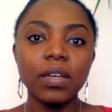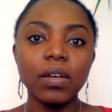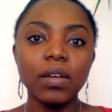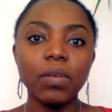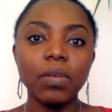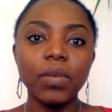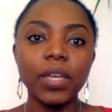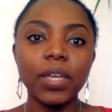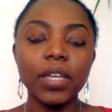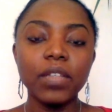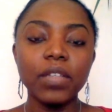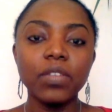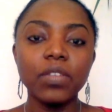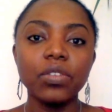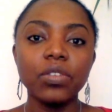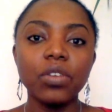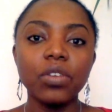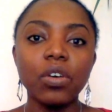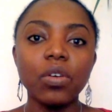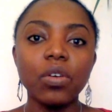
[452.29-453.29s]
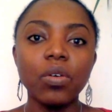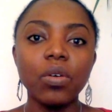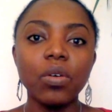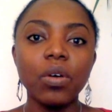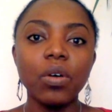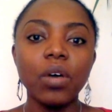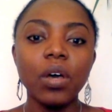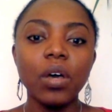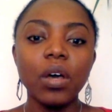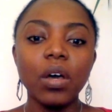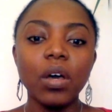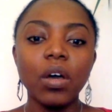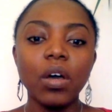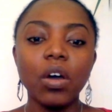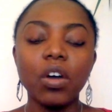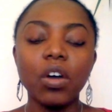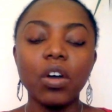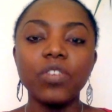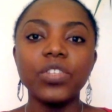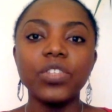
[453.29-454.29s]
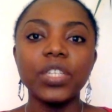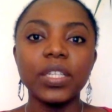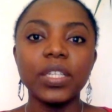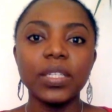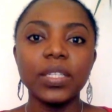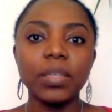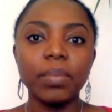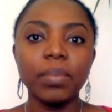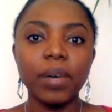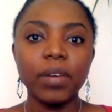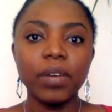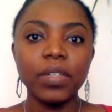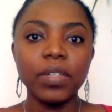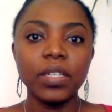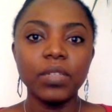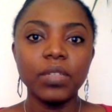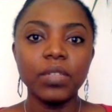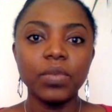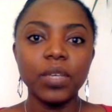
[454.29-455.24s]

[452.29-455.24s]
we are so conscious about it.